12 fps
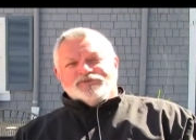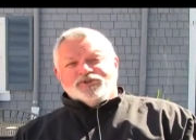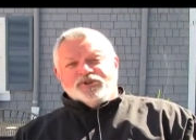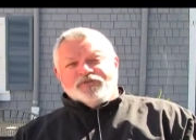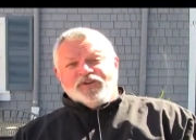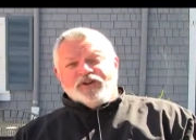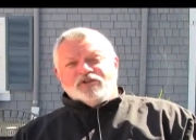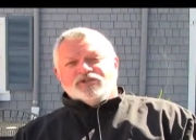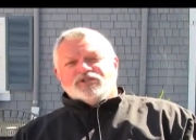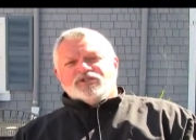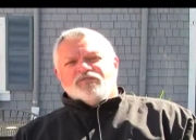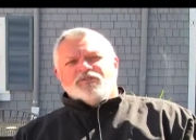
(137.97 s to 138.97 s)
due to
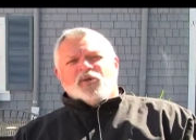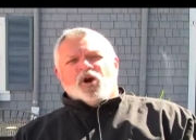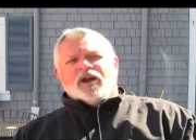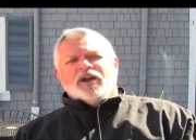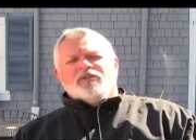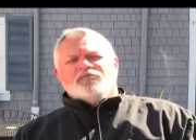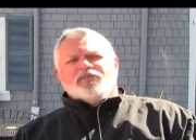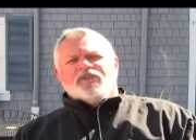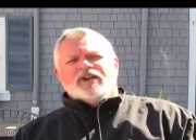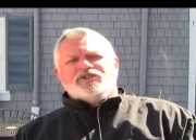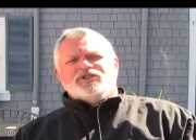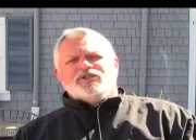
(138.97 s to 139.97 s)
fears of the market, of
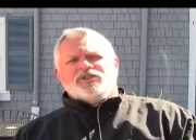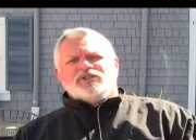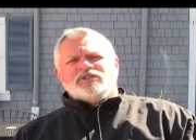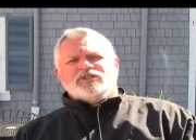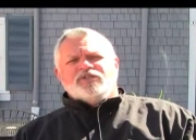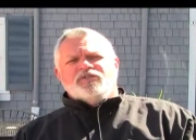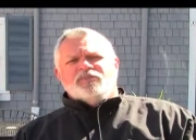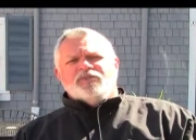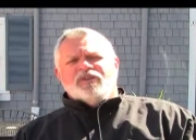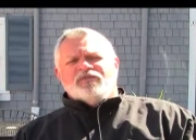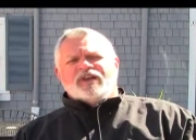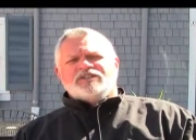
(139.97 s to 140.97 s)
professionals, of
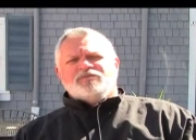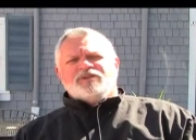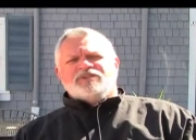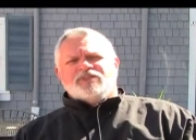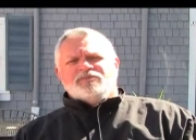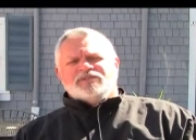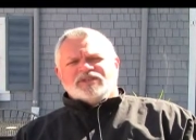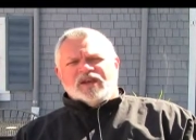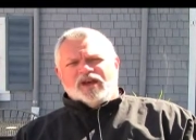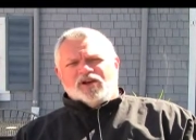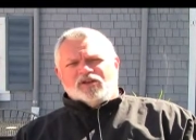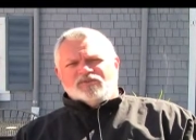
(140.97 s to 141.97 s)
the investments
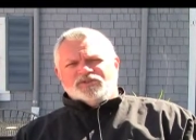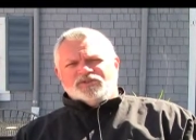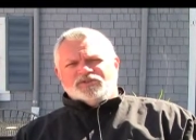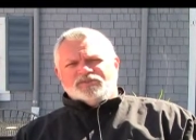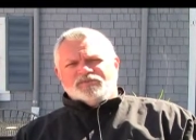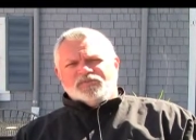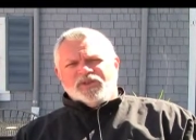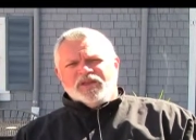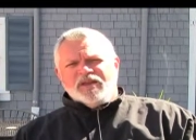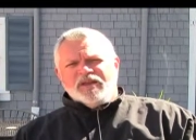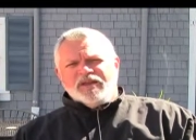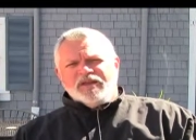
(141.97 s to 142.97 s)
themselves.
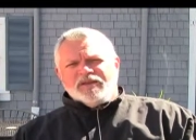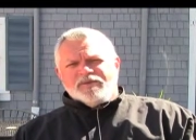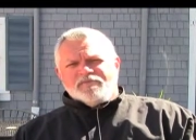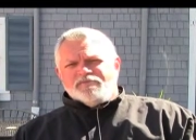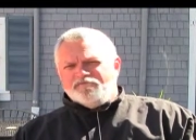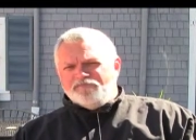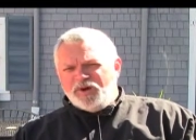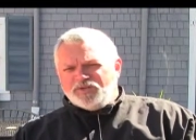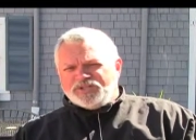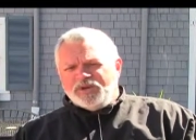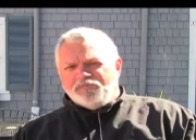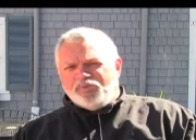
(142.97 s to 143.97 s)

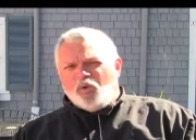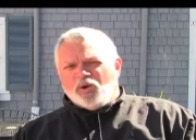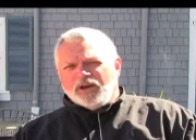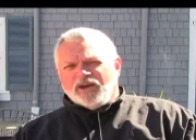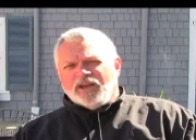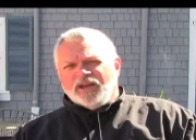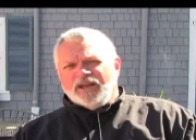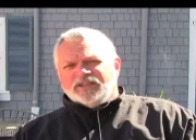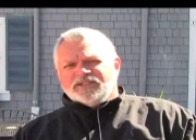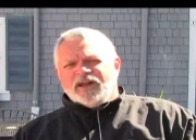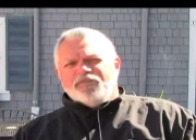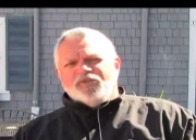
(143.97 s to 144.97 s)
Most importantly,
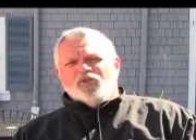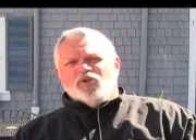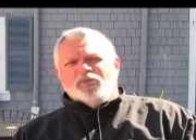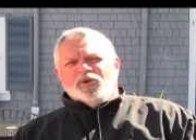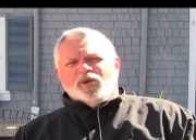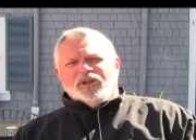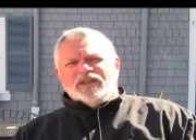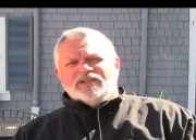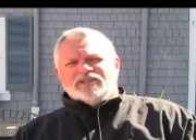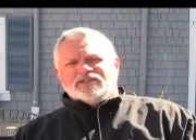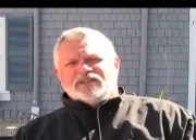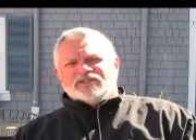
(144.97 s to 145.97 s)
and something that will be
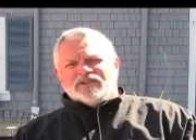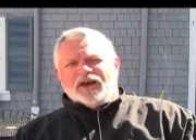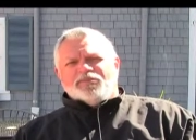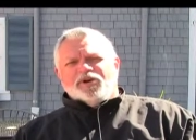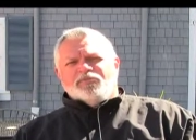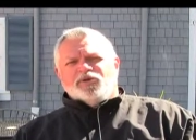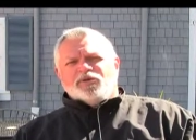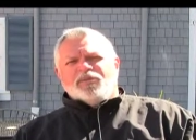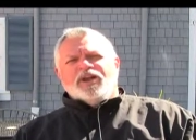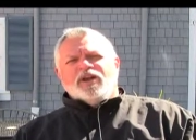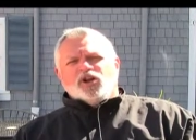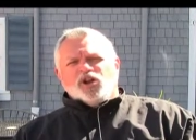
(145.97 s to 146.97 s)
released as a separate book
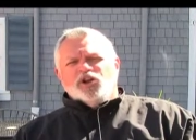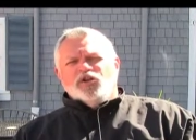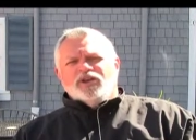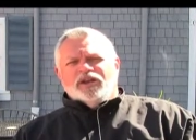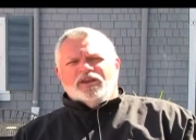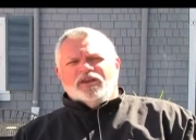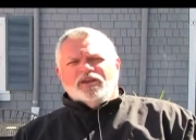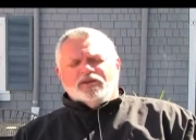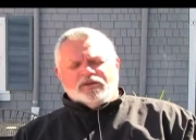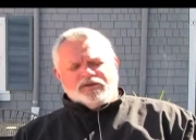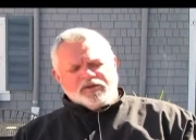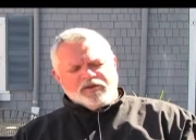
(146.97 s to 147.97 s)
but included
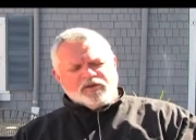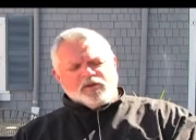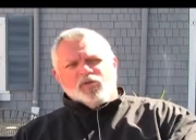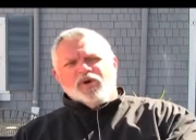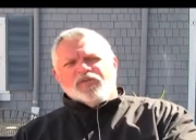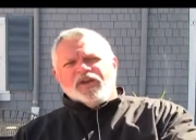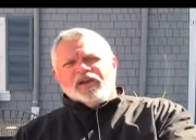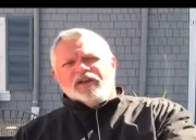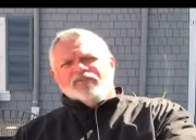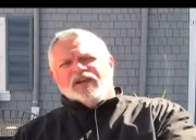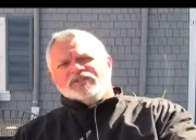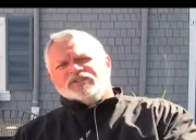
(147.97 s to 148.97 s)
within
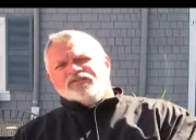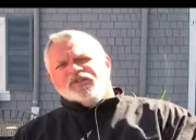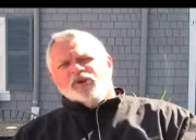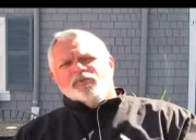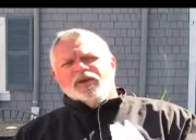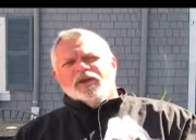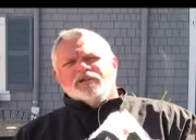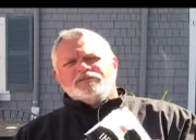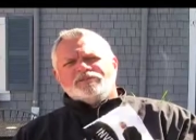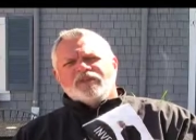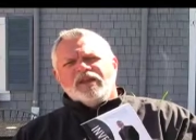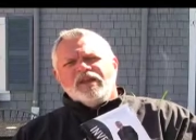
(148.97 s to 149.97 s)
Investiphobia,
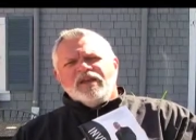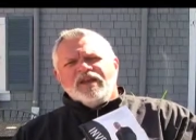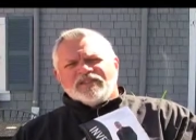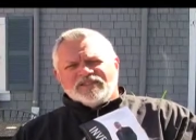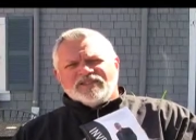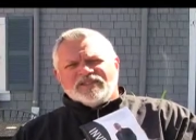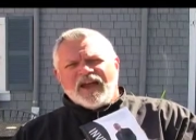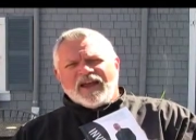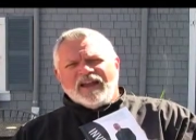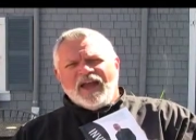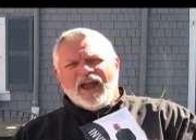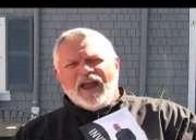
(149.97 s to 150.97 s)
is the
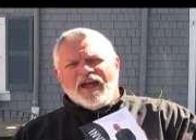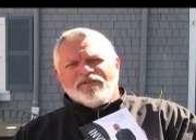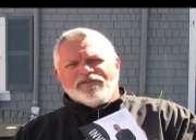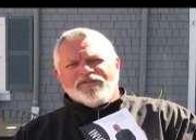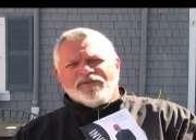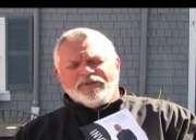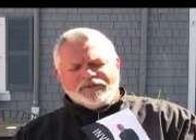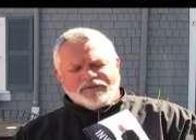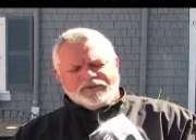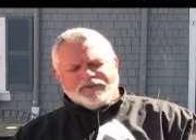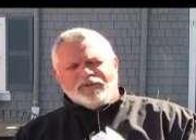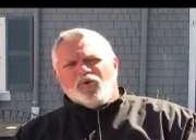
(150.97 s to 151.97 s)
second half.
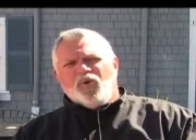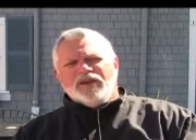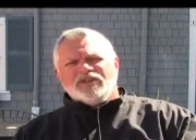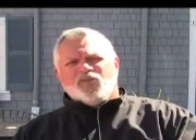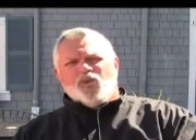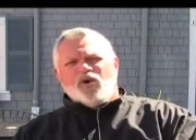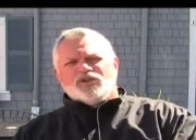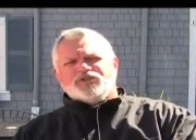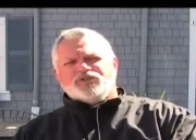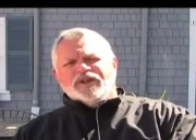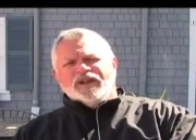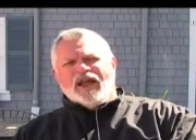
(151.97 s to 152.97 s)
What is Wall
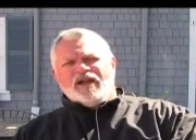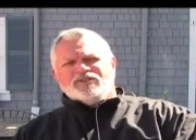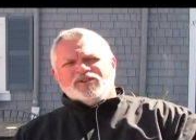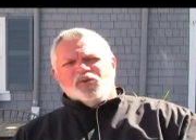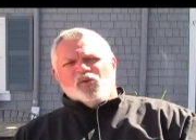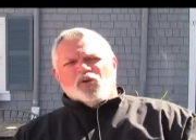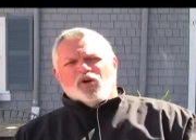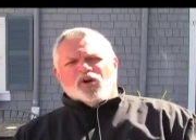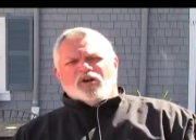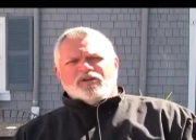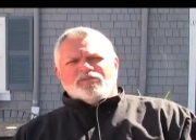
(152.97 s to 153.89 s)
Street? How's it work?